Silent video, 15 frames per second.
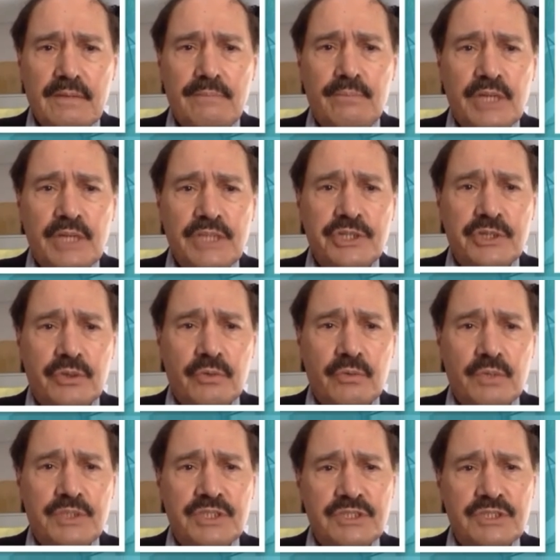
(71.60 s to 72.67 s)
Pressure,
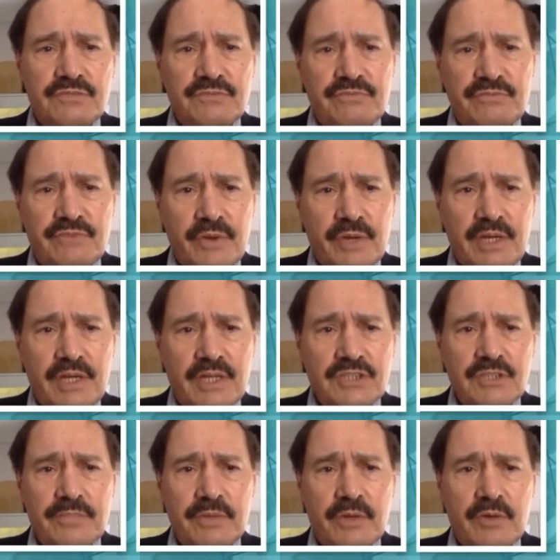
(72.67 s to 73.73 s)
which is very
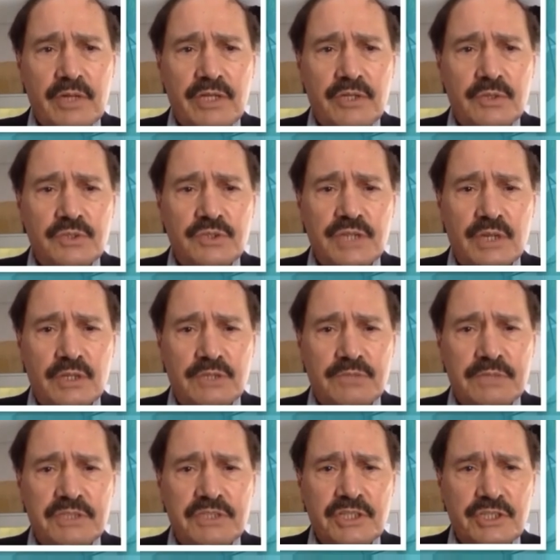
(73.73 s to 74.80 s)
customarily used now,
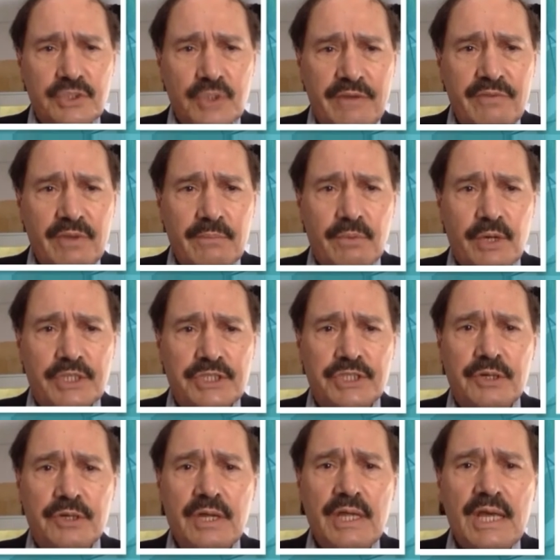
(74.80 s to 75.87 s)
especially driving
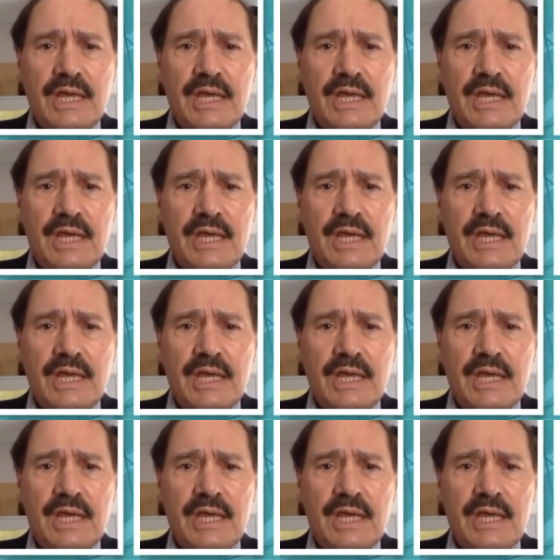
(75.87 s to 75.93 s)
pressure,